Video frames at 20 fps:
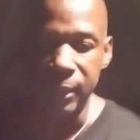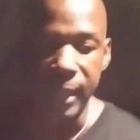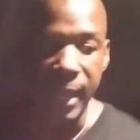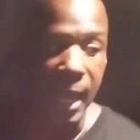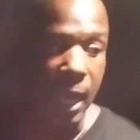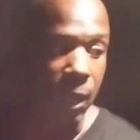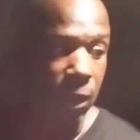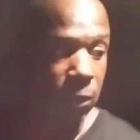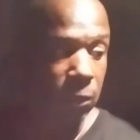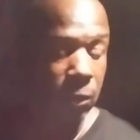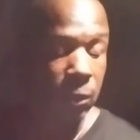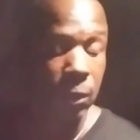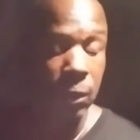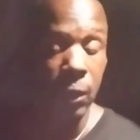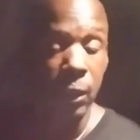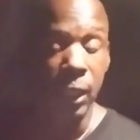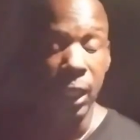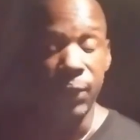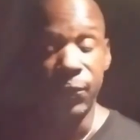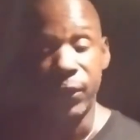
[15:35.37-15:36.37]
Now,
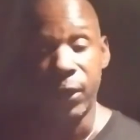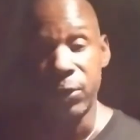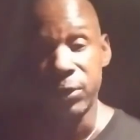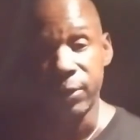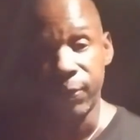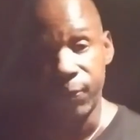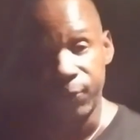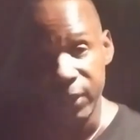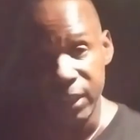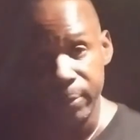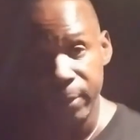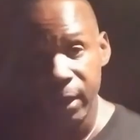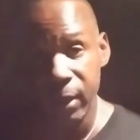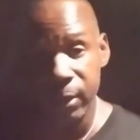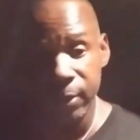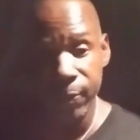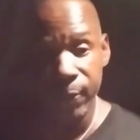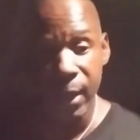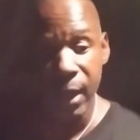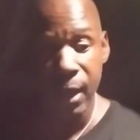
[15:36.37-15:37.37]
if there was a female
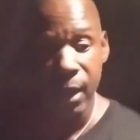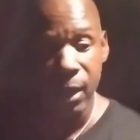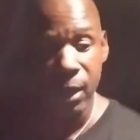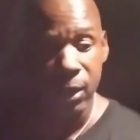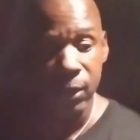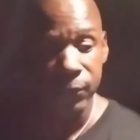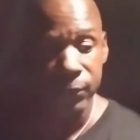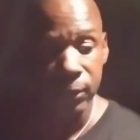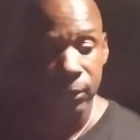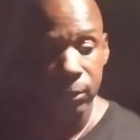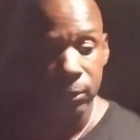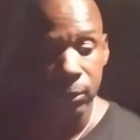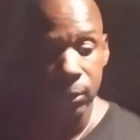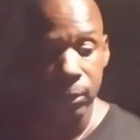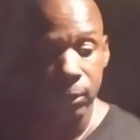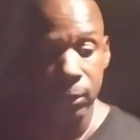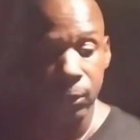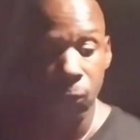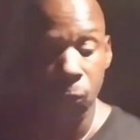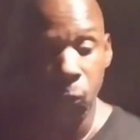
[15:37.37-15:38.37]
involved,
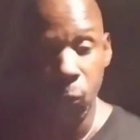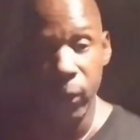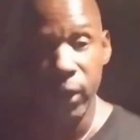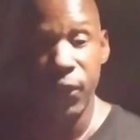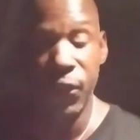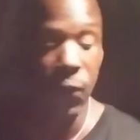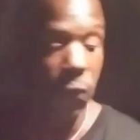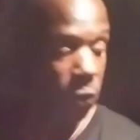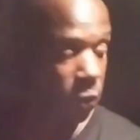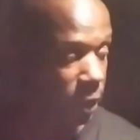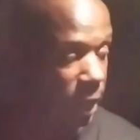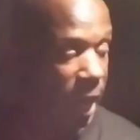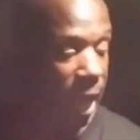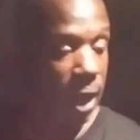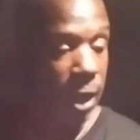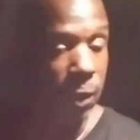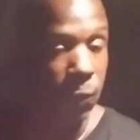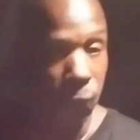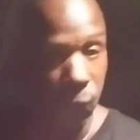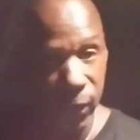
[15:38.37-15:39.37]
with
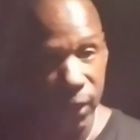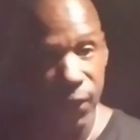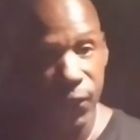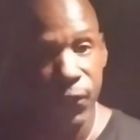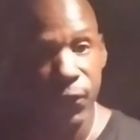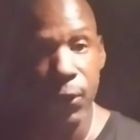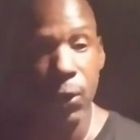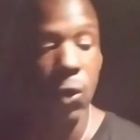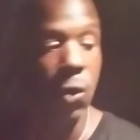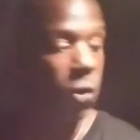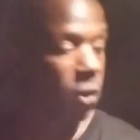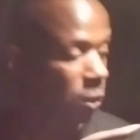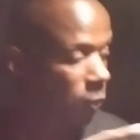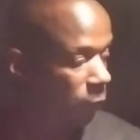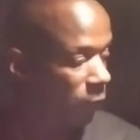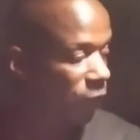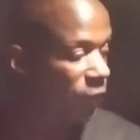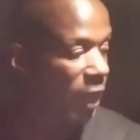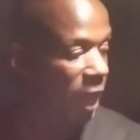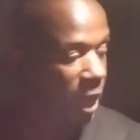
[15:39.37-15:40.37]
or
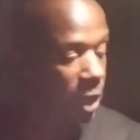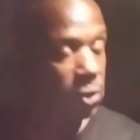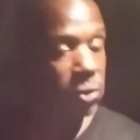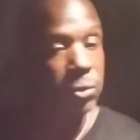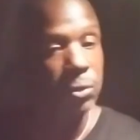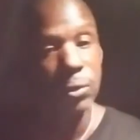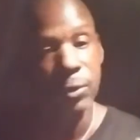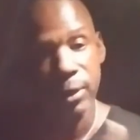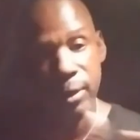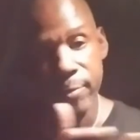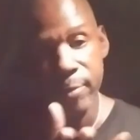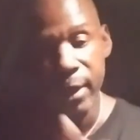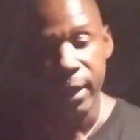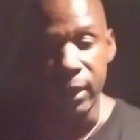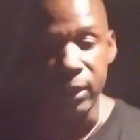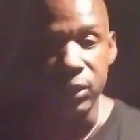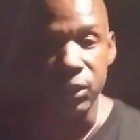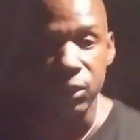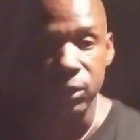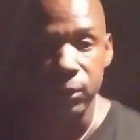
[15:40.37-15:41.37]
without the
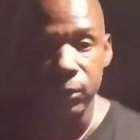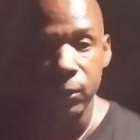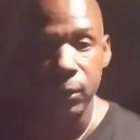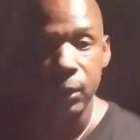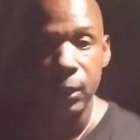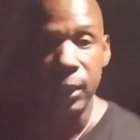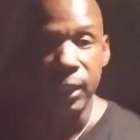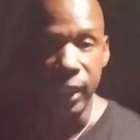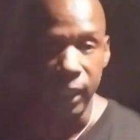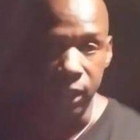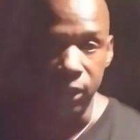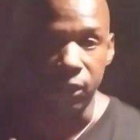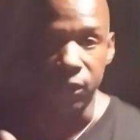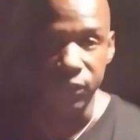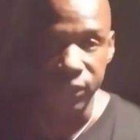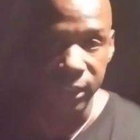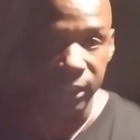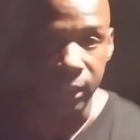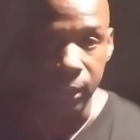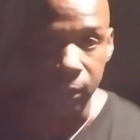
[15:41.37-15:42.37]
mesh in her
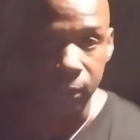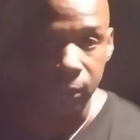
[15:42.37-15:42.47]
tent,